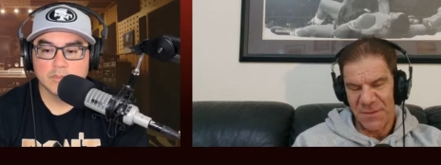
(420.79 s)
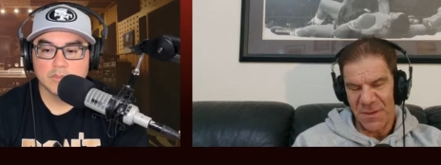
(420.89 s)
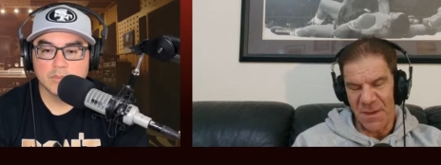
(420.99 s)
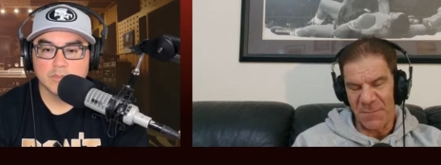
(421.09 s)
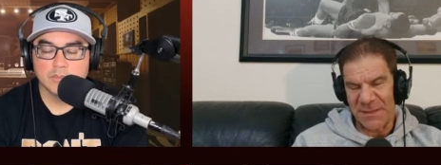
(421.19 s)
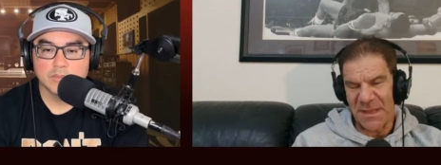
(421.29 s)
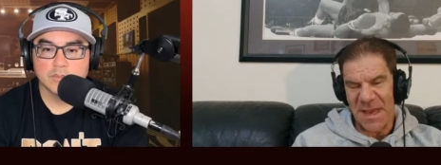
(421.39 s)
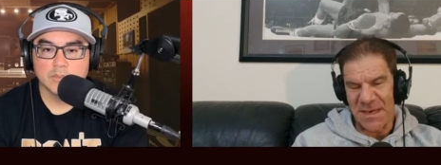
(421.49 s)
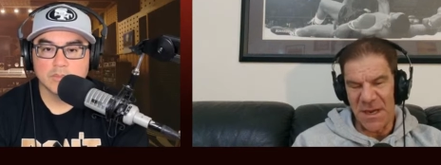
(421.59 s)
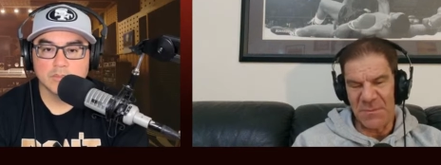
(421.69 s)
Speaker 1: Um, like
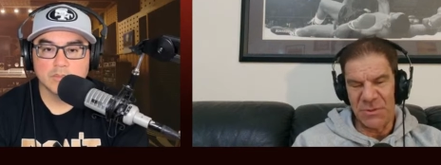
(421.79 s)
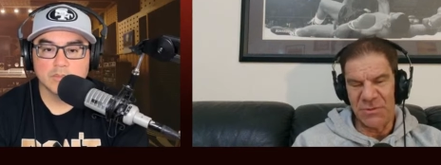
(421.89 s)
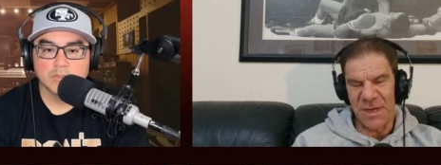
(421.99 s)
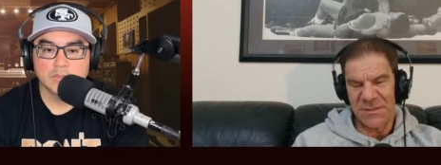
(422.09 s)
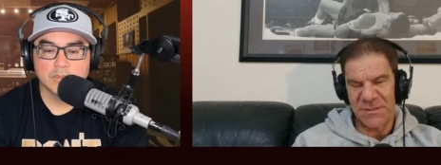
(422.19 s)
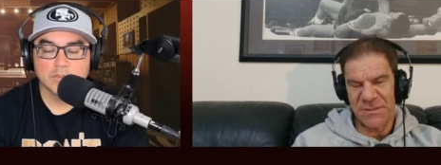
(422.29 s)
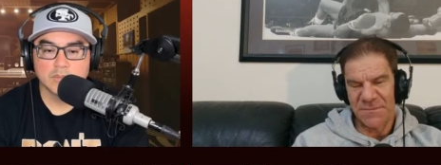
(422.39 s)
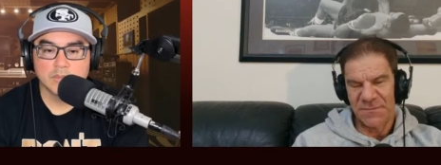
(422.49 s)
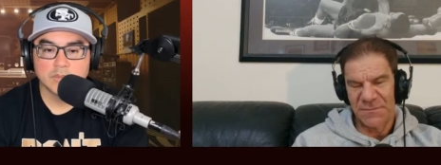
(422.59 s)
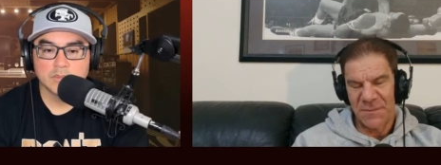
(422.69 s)
A E W does,
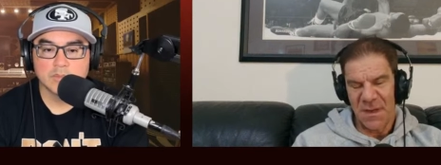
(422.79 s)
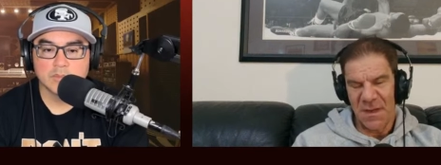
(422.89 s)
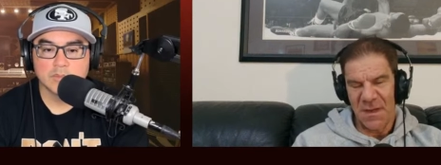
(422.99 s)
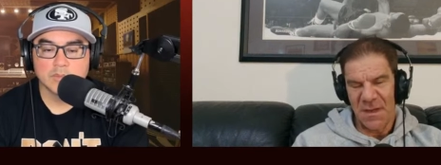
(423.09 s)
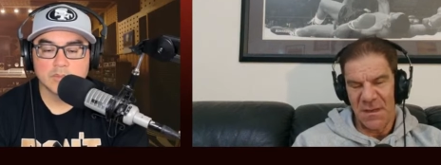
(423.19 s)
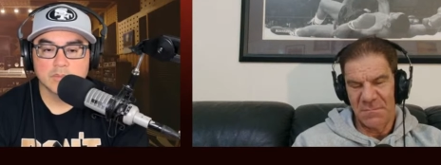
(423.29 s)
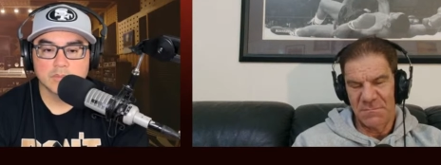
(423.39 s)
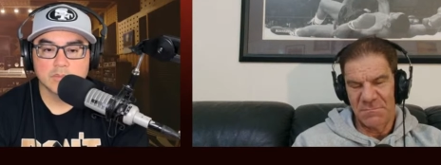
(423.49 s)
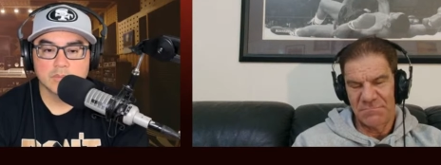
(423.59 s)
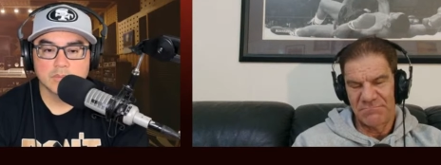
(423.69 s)

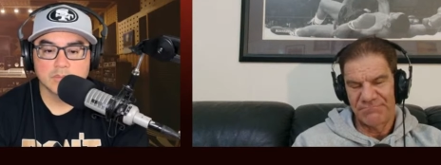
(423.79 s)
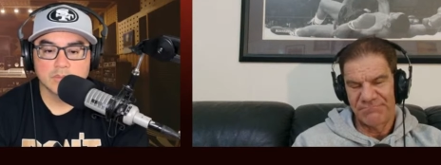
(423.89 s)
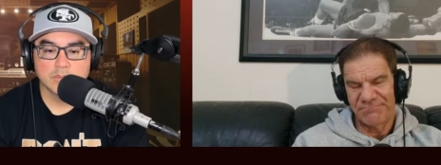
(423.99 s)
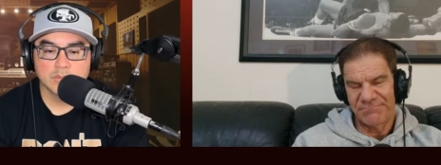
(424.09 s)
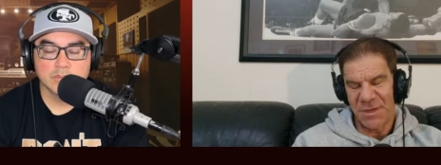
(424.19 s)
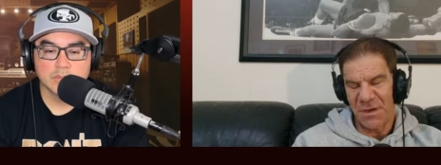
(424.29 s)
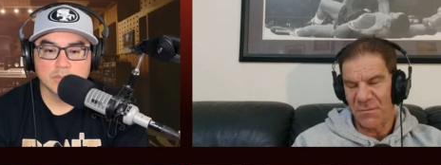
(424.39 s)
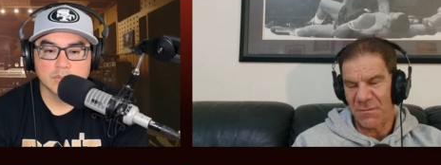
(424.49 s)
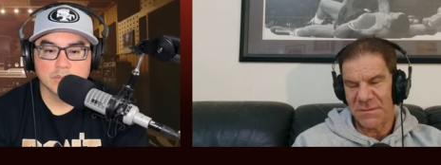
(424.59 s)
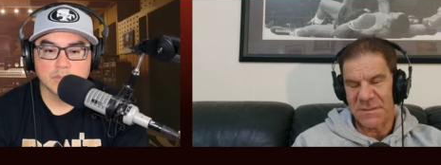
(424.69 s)
um, you
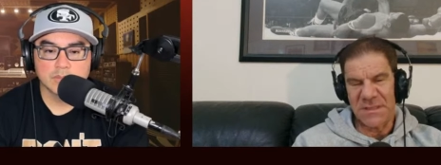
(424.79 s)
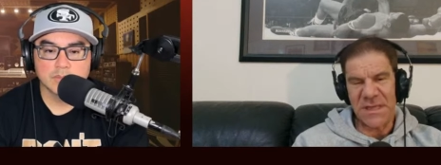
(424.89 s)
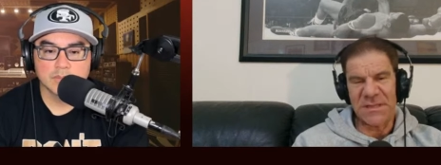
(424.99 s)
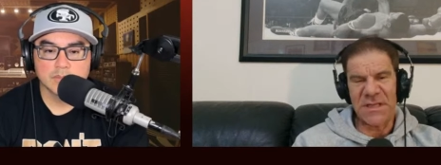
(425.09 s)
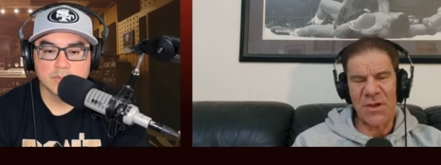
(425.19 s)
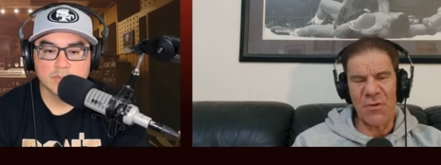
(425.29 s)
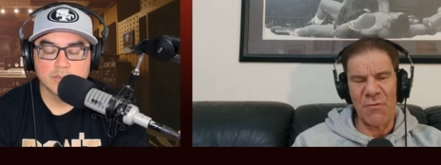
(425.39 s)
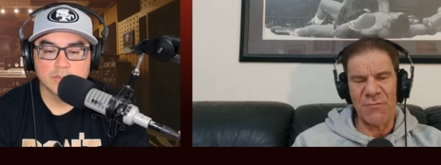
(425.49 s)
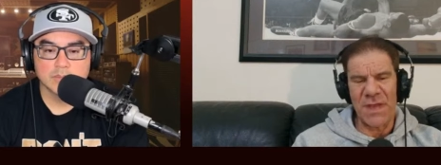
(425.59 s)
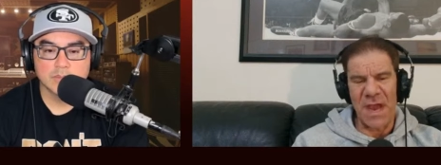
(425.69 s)
know. Did they, did they go
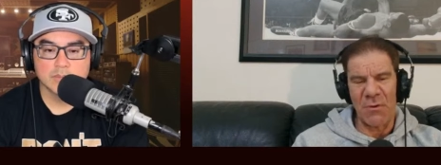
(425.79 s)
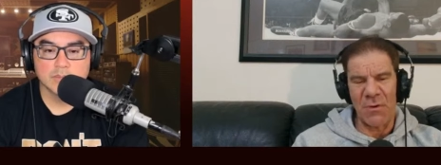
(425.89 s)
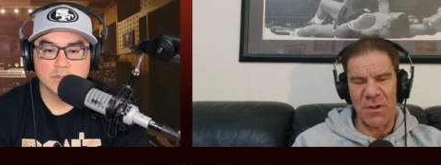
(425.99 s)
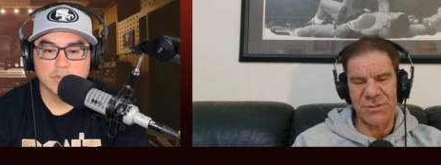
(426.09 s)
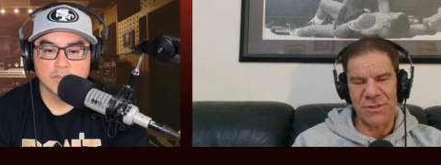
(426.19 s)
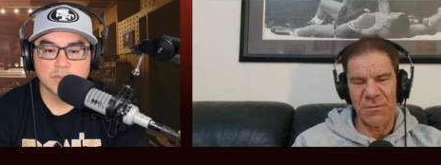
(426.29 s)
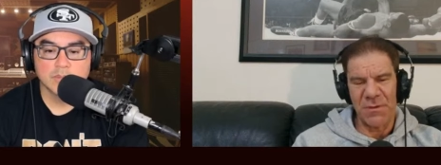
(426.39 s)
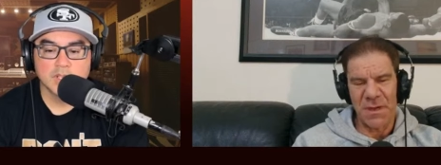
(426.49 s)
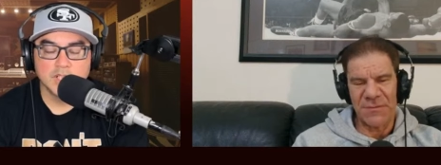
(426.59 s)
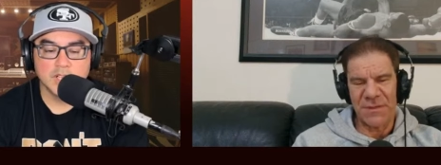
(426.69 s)
over the hour also?
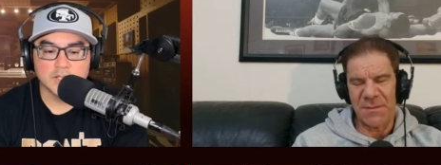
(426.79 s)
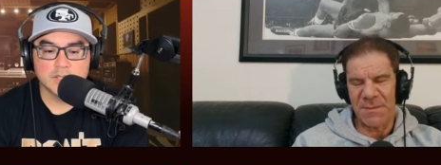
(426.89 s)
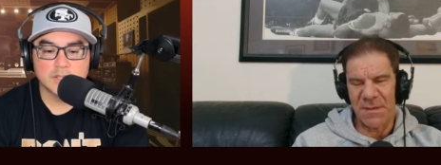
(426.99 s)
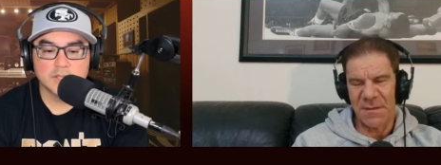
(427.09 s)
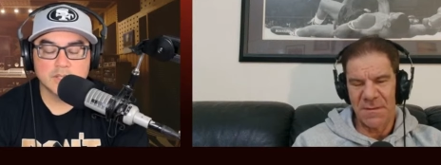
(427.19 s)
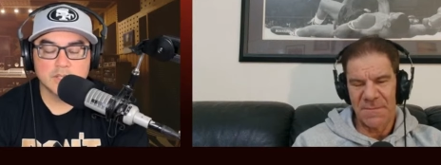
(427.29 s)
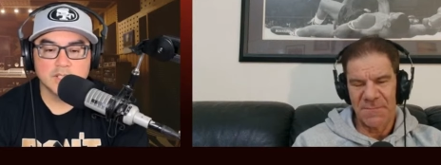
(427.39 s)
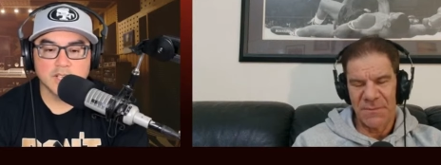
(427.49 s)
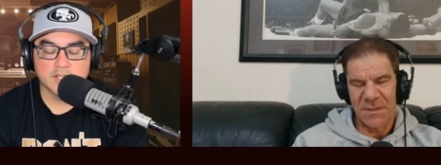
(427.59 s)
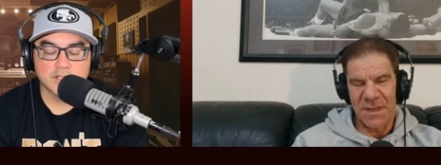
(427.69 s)
Speaker 2: I yes,
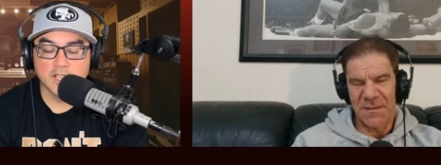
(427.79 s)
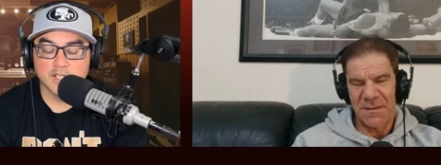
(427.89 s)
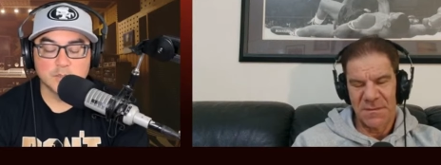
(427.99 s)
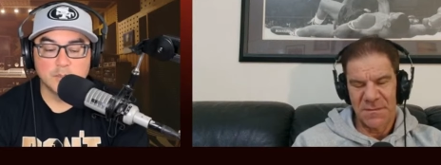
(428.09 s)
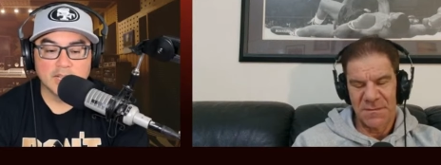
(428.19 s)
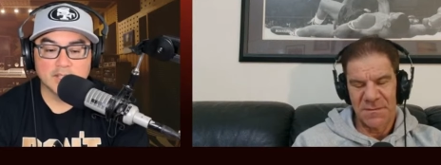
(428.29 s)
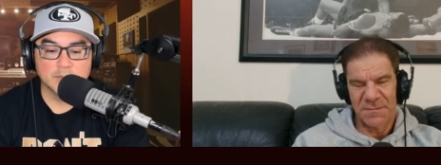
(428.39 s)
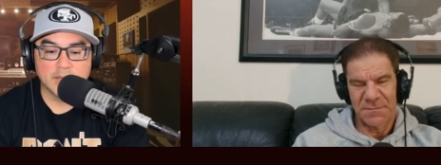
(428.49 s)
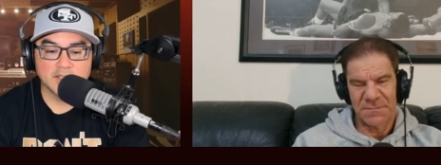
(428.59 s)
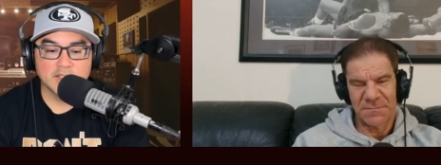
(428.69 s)
yes. Because yeah. my
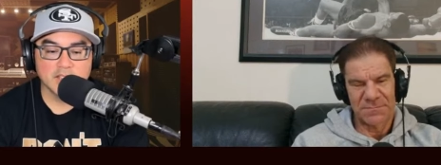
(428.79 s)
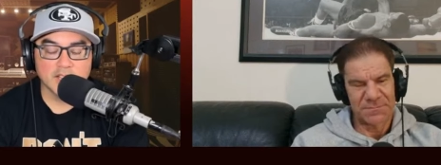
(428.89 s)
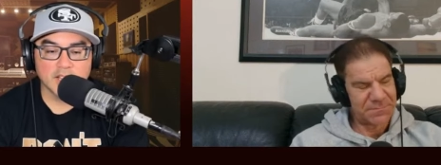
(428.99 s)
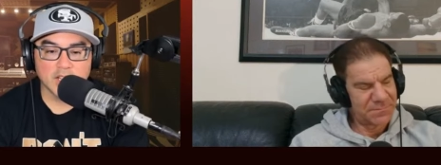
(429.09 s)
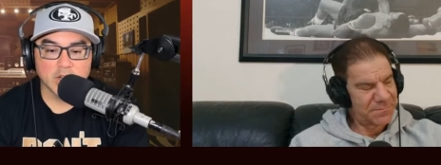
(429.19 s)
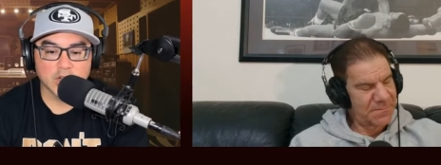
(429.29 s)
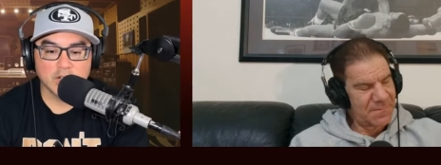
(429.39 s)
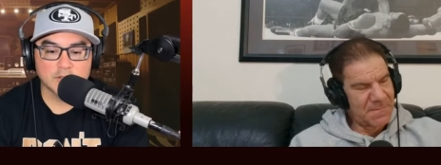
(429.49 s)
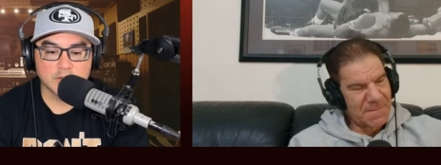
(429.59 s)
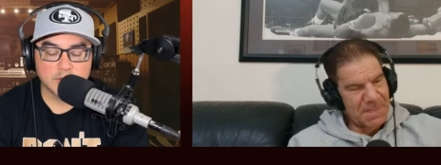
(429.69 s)
my thing got cut
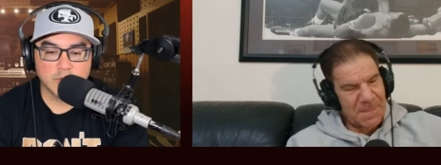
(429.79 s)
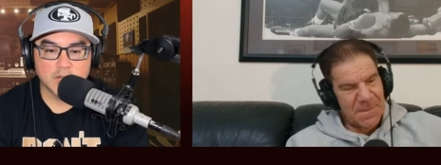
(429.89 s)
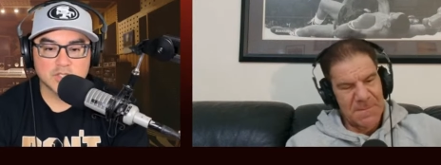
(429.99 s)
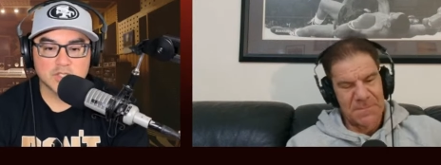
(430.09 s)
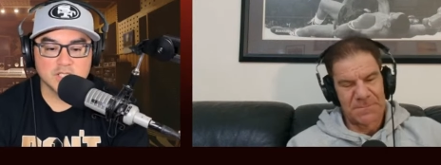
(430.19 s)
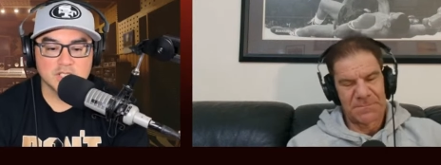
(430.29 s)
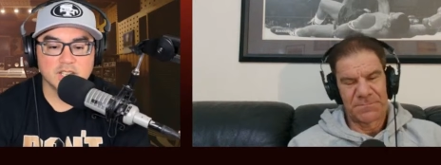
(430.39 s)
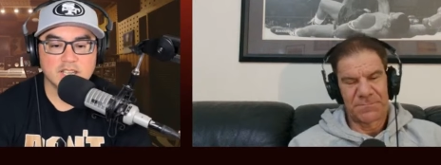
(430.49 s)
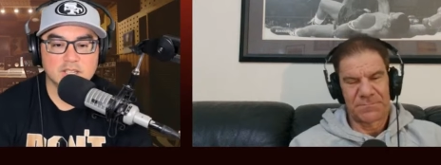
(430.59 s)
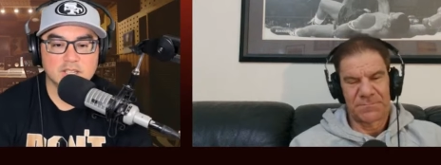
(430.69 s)
off, so I had to watch the
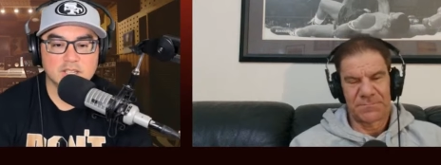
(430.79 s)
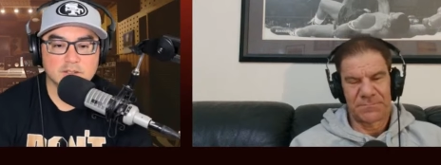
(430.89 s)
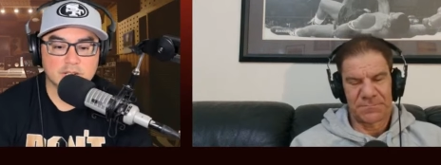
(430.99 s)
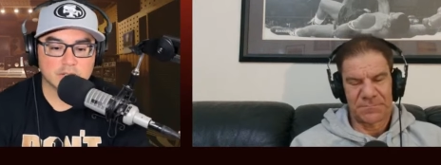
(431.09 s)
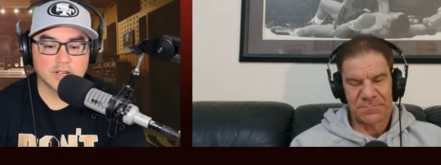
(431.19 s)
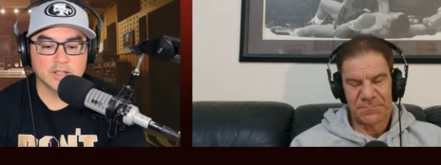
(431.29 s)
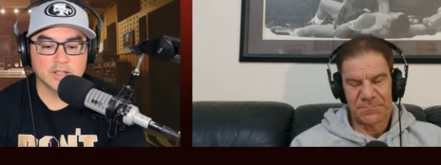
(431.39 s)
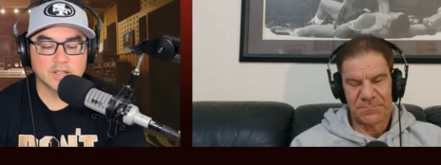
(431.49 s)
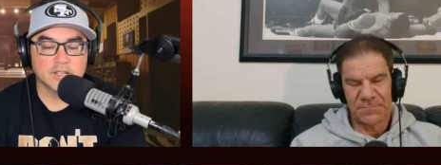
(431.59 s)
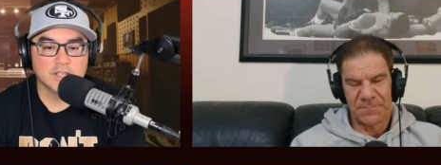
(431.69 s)
end of it on on
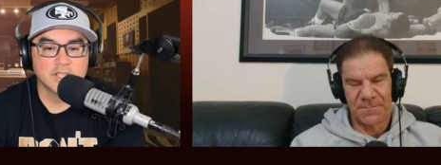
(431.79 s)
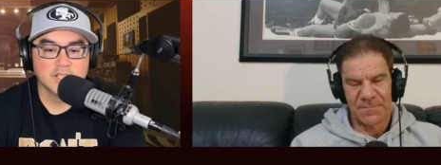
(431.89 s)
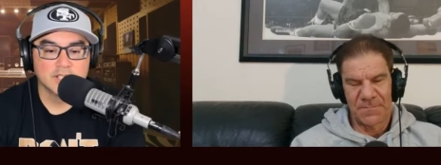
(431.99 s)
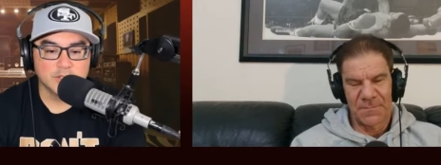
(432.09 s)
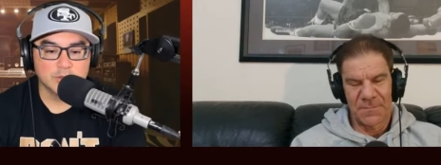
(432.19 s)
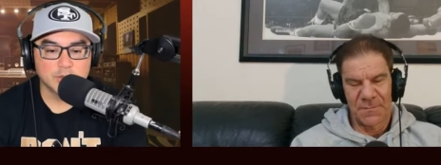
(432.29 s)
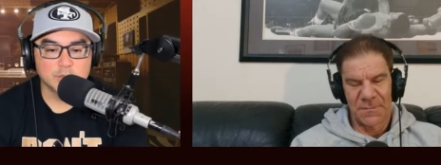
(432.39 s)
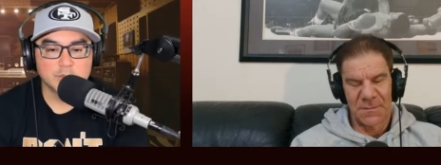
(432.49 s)
uh, YouTube.